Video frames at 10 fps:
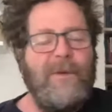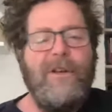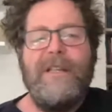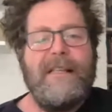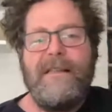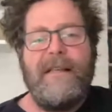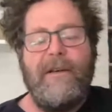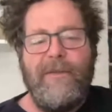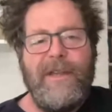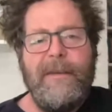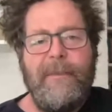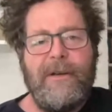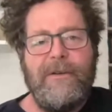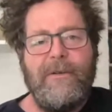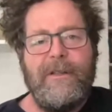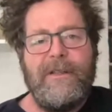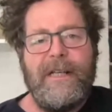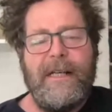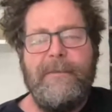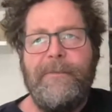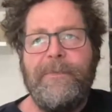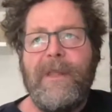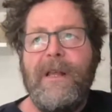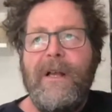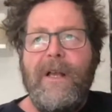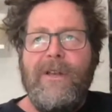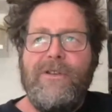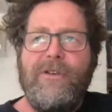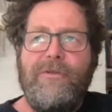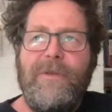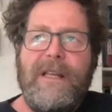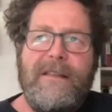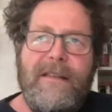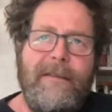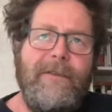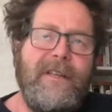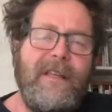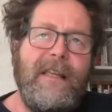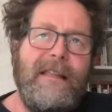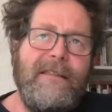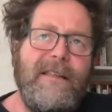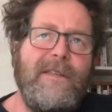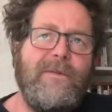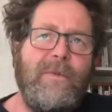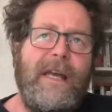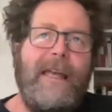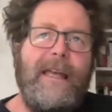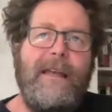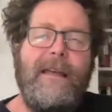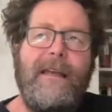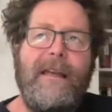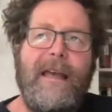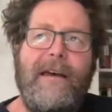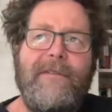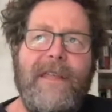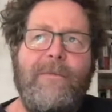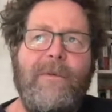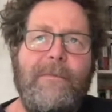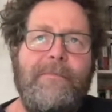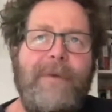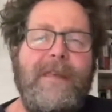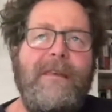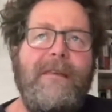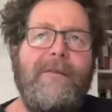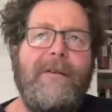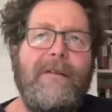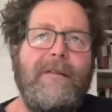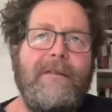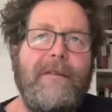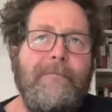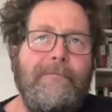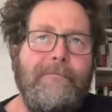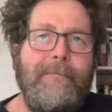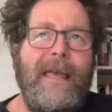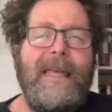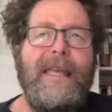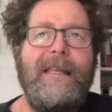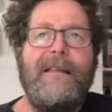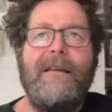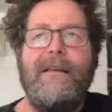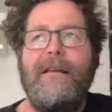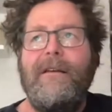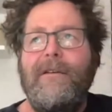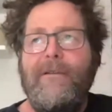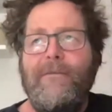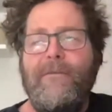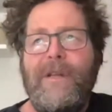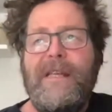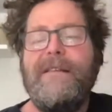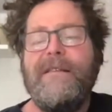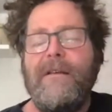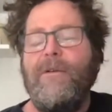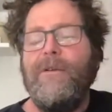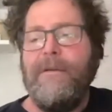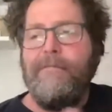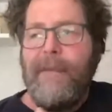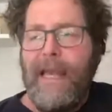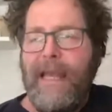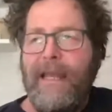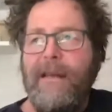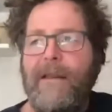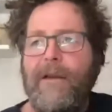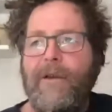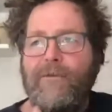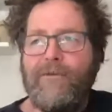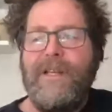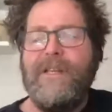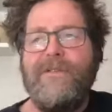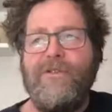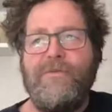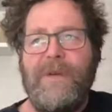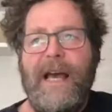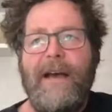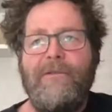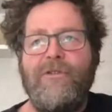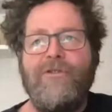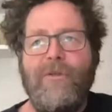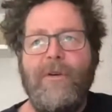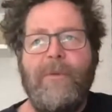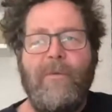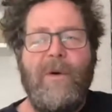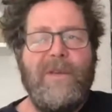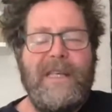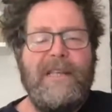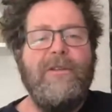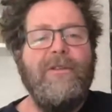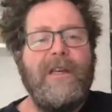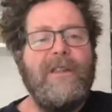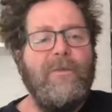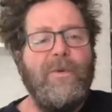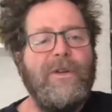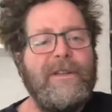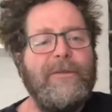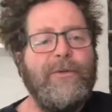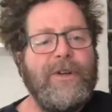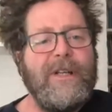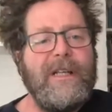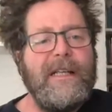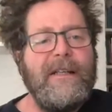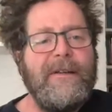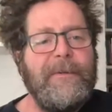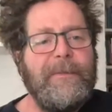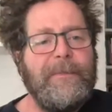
We don't necessarily think about it all the time. So creativity in this way I think will be the main reason or the main resource we have to draw upon why we need to look at the world differently.